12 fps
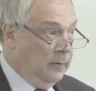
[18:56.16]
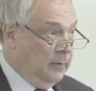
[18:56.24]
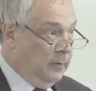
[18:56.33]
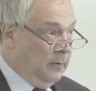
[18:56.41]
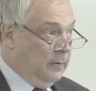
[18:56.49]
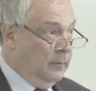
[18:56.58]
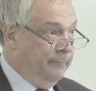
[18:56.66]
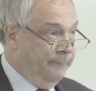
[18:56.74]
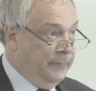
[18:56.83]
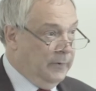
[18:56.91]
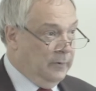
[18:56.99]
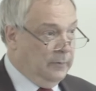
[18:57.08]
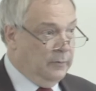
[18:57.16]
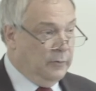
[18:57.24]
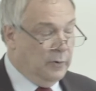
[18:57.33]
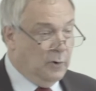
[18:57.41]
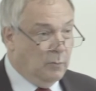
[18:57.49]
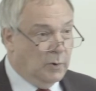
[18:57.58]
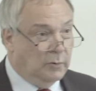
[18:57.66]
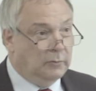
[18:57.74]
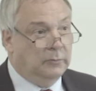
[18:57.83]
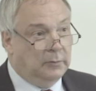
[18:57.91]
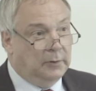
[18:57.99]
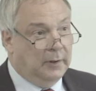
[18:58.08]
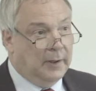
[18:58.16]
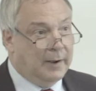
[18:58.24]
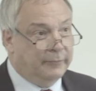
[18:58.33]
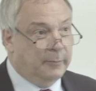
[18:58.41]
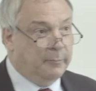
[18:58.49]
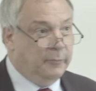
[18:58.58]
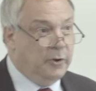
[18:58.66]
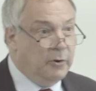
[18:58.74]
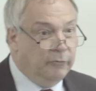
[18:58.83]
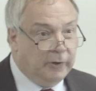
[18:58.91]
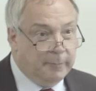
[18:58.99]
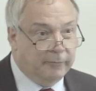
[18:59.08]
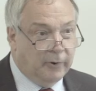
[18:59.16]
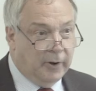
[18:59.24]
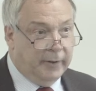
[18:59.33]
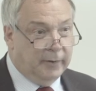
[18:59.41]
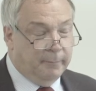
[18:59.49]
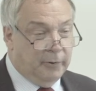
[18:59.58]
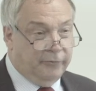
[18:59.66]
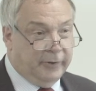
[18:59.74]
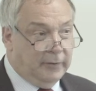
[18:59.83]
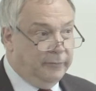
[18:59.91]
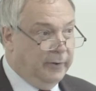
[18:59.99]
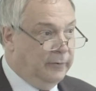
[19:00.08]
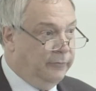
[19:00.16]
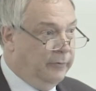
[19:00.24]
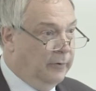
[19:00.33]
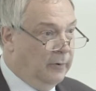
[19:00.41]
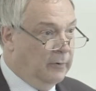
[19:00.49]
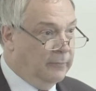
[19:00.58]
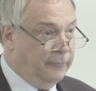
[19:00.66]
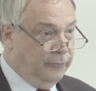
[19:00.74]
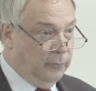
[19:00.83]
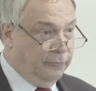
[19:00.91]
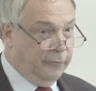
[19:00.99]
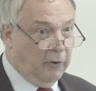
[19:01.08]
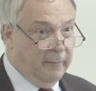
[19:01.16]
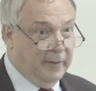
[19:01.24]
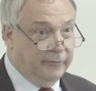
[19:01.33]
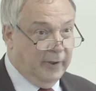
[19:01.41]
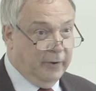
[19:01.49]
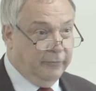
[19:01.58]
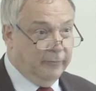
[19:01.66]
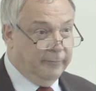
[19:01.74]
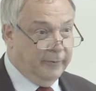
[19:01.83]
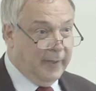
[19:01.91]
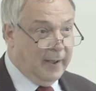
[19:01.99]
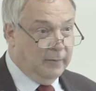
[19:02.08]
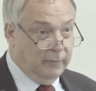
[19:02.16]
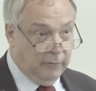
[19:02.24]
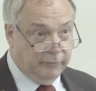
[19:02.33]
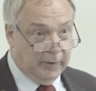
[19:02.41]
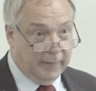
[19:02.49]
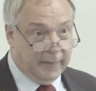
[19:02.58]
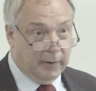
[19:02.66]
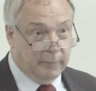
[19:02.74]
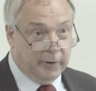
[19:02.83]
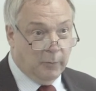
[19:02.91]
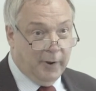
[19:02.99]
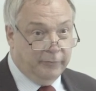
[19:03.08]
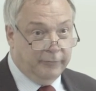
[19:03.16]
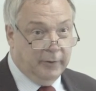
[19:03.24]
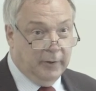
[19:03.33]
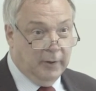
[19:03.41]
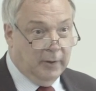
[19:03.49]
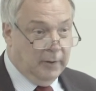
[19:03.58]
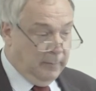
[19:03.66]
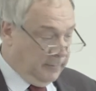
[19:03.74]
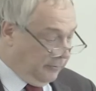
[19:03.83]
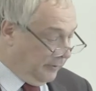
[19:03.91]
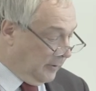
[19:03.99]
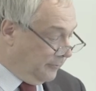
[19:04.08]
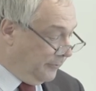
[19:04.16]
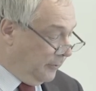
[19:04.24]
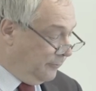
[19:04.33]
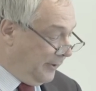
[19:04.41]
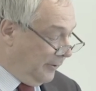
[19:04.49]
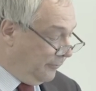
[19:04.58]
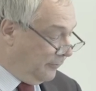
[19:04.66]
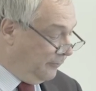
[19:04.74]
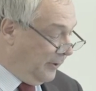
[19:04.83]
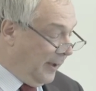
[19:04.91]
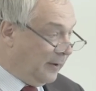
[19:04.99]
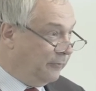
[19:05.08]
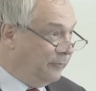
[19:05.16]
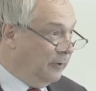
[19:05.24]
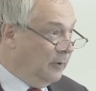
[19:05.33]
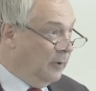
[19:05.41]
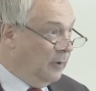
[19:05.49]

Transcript: Uh, you will have to usually provide a percentage of source documentation for that, usually at their request, because they're going to do desk checks